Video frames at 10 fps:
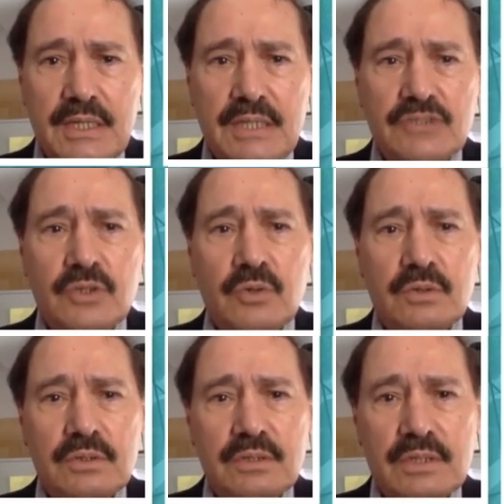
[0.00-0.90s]
So
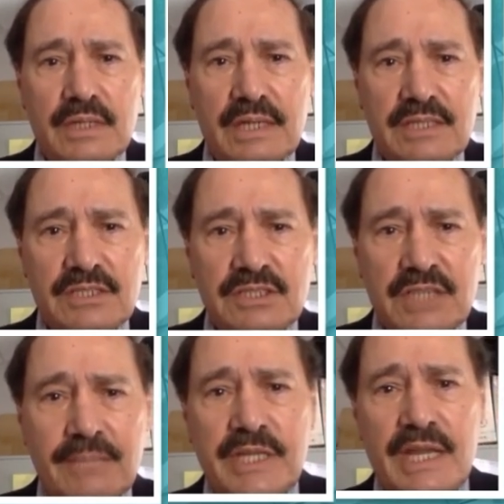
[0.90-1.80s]

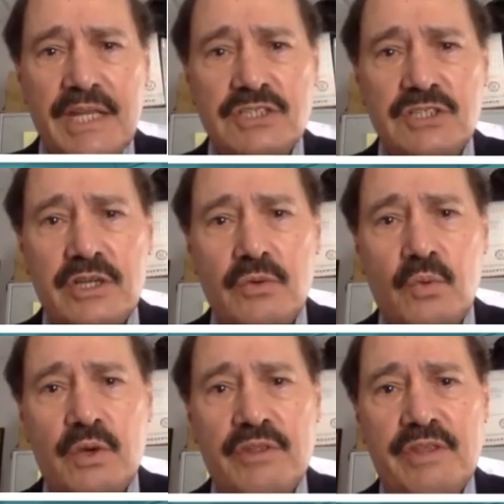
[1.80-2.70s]
simultaneously
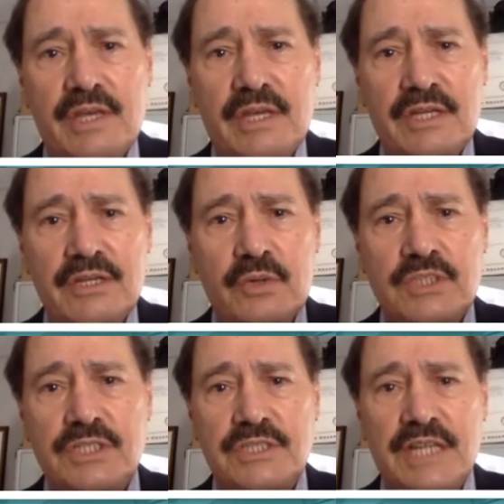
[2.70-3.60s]
with the
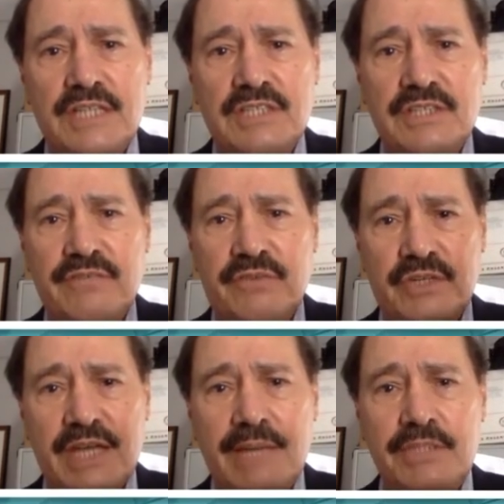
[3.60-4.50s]
increasing tendency for
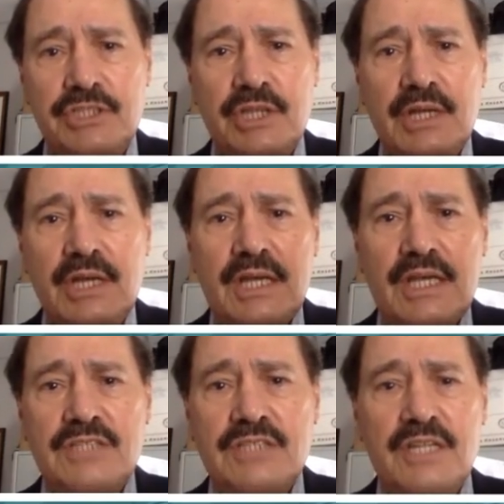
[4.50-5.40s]
damage
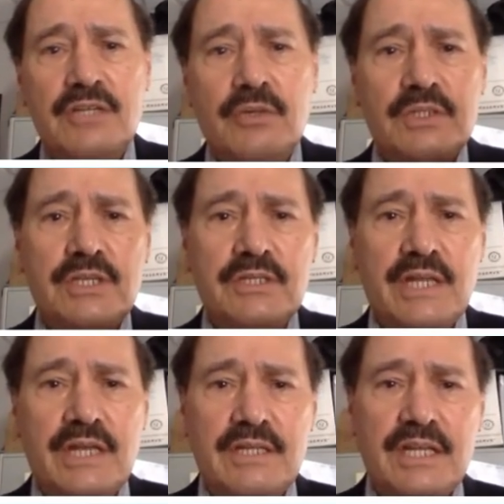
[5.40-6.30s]
is an increasing
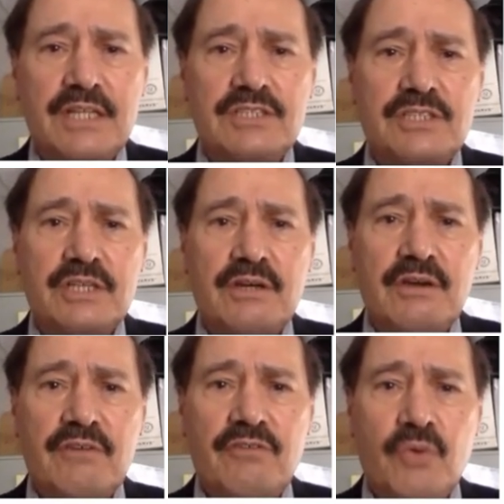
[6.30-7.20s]
tendency
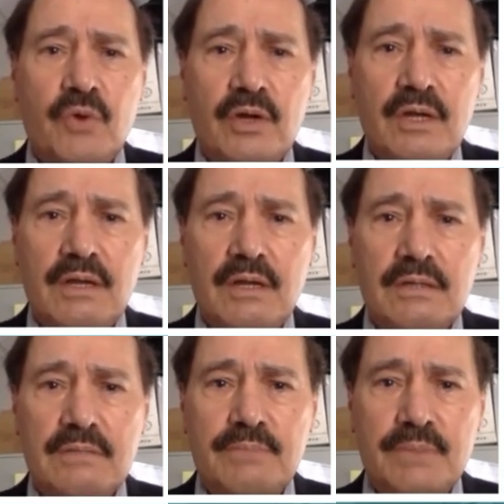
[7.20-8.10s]
for
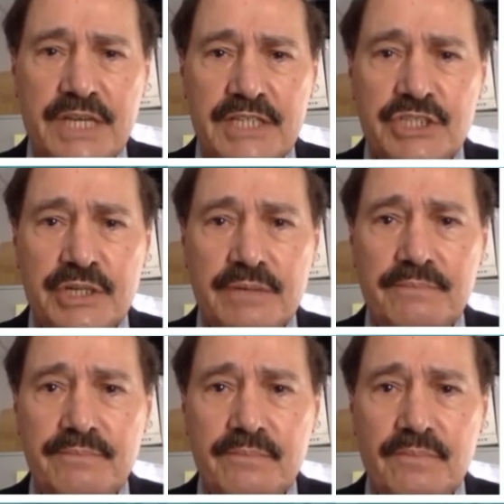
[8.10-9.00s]
protection.
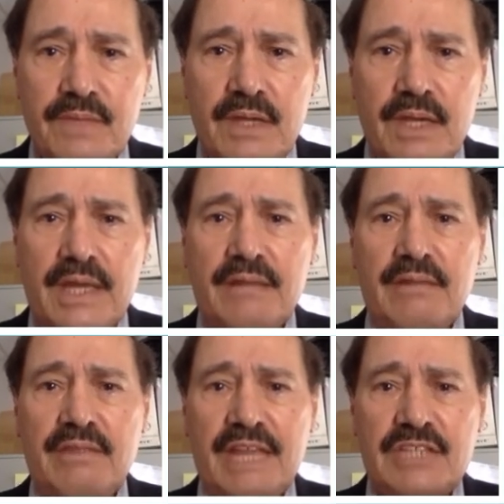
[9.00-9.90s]

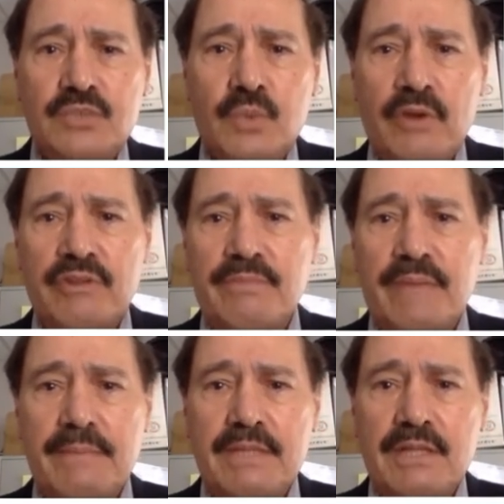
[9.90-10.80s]
And that's where the
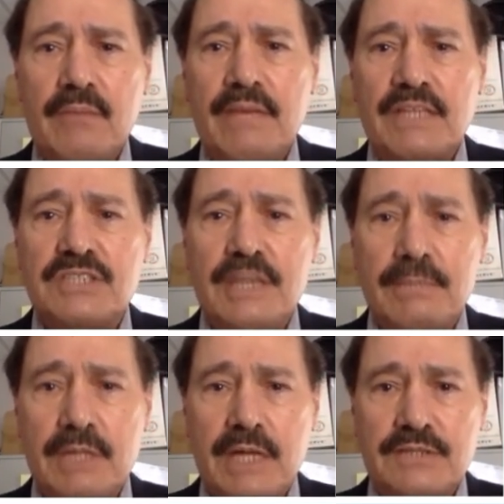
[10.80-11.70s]
baby lung may
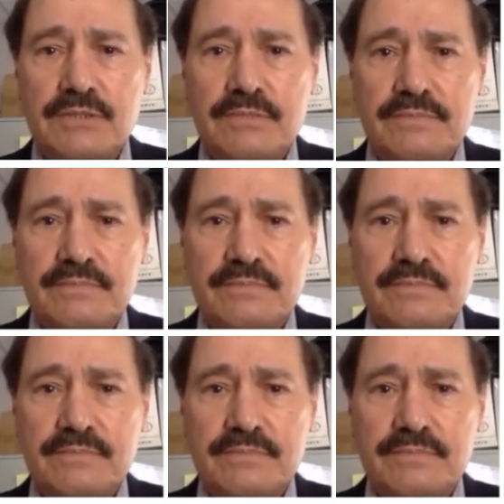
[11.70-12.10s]
stabilize.